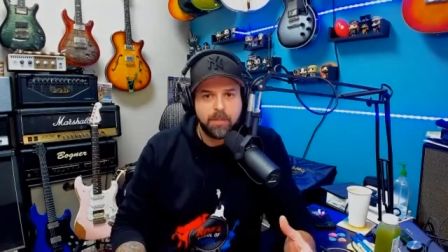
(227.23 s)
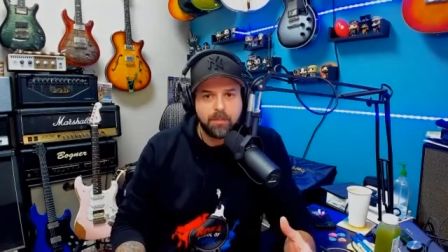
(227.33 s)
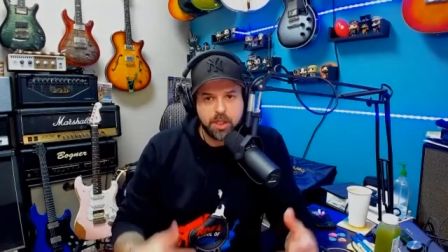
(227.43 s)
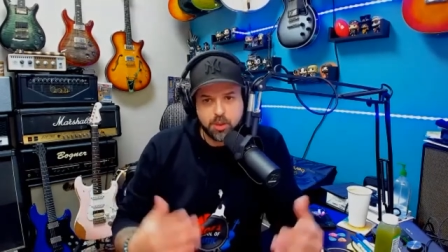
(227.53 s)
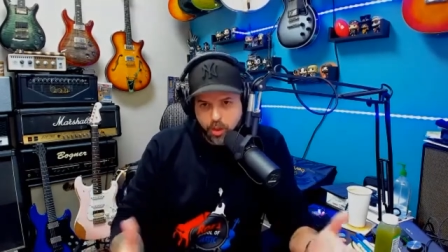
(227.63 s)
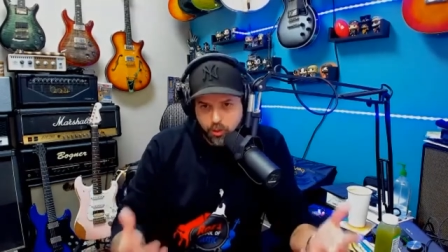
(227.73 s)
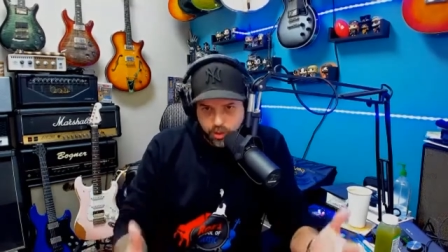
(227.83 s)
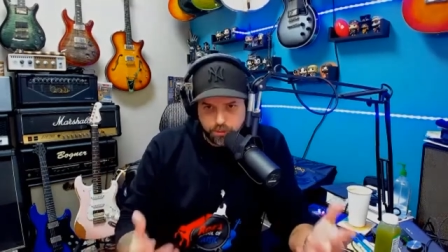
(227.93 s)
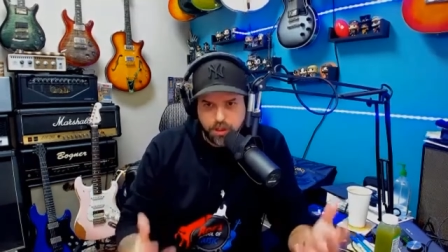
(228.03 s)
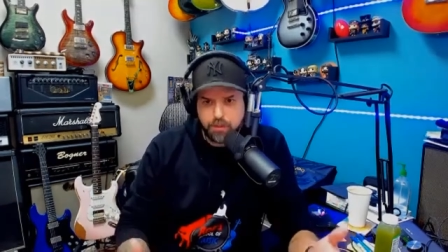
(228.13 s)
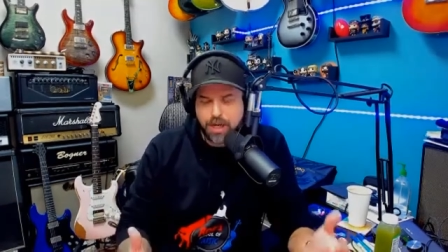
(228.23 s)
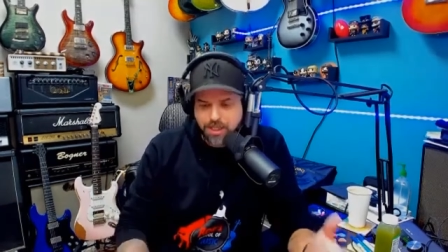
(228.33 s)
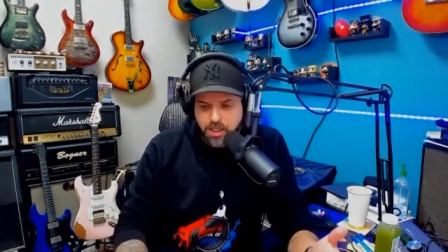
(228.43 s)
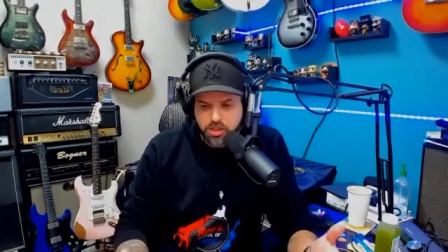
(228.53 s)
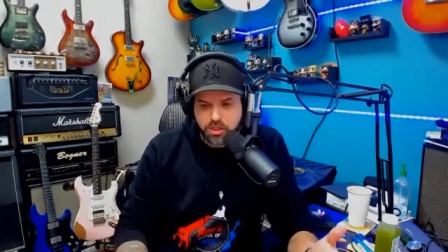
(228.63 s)
it's real world pr-
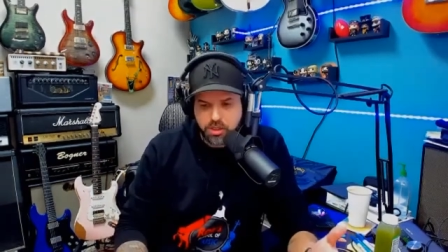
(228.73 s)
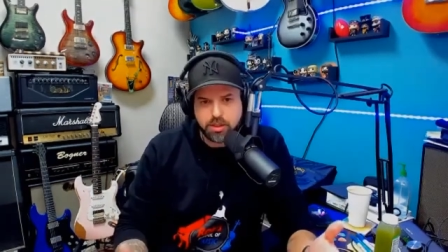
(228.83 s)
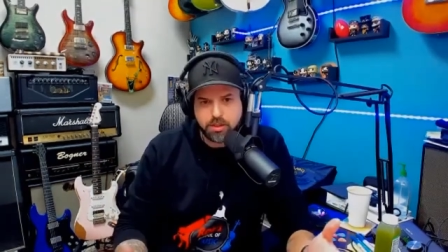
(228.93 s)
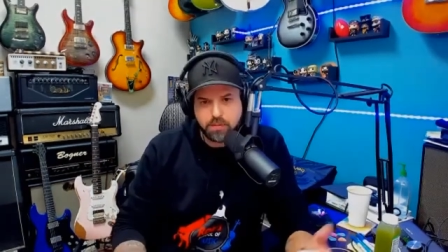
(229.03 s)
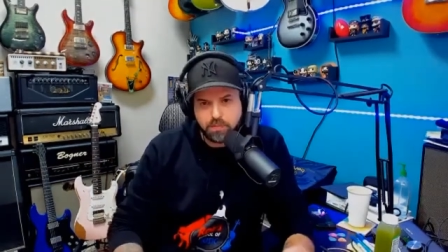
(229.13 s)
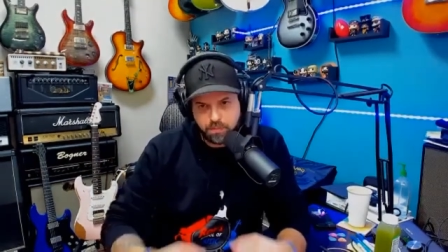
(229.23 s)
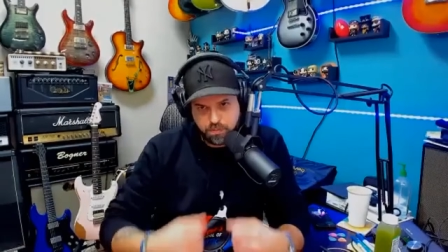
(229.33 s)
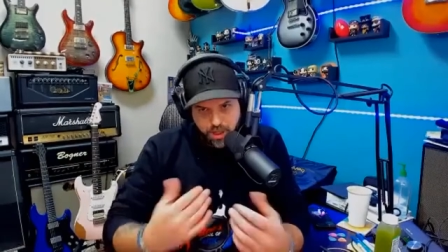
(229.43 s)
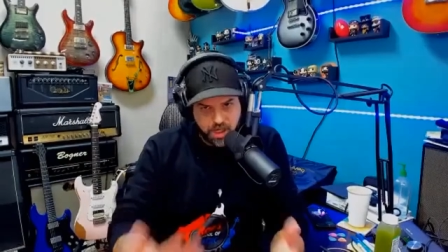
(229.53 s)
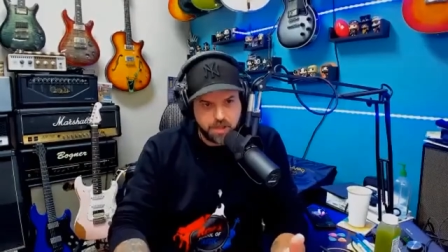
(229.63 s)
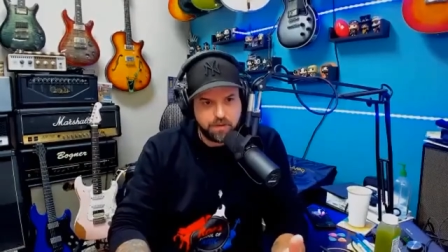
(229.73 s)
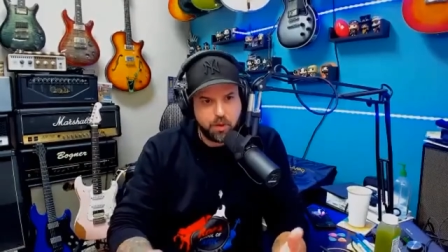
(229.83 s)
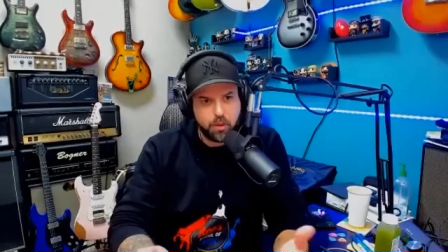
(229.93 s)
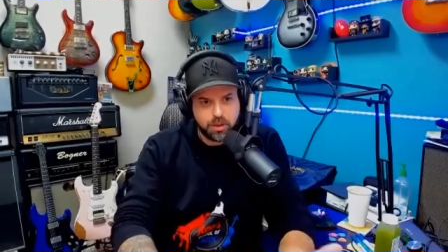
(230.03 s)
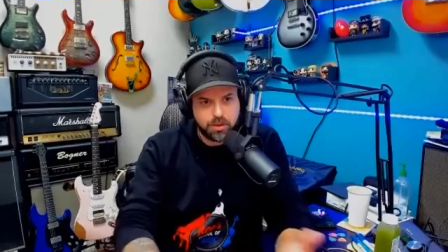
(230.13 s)
practitioners paying it
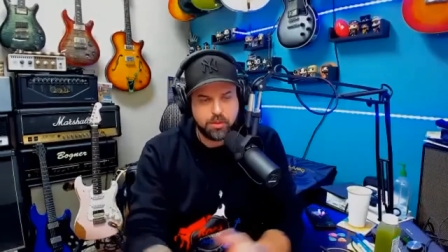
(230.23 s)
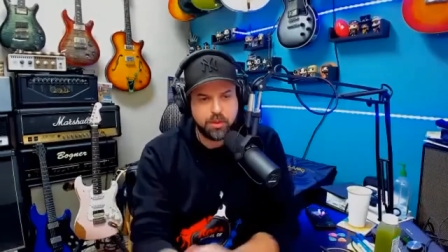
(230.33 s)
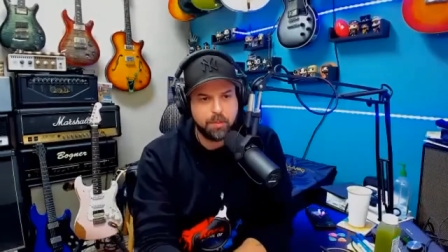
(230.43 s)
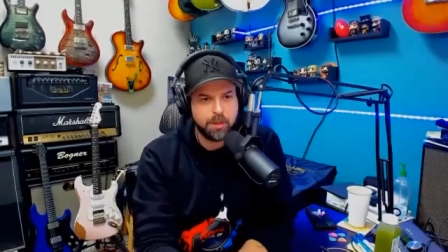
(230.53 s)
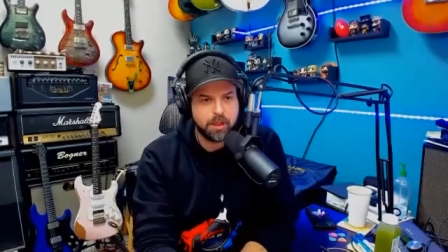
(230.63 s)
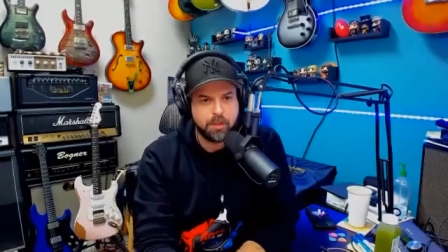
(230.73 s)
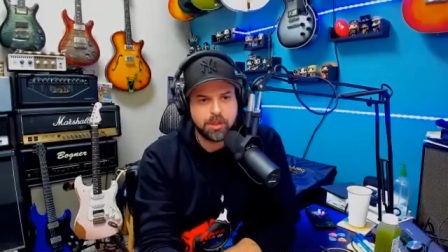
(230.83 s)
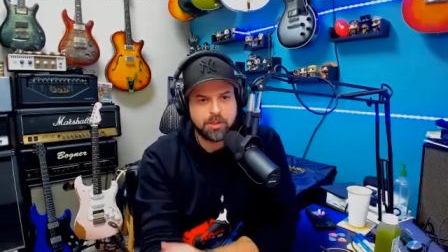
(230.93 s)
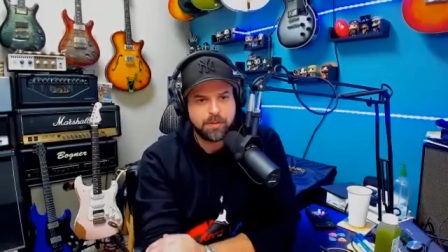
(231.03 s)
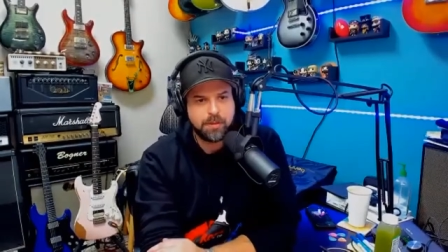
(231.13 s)
forward to up and comers.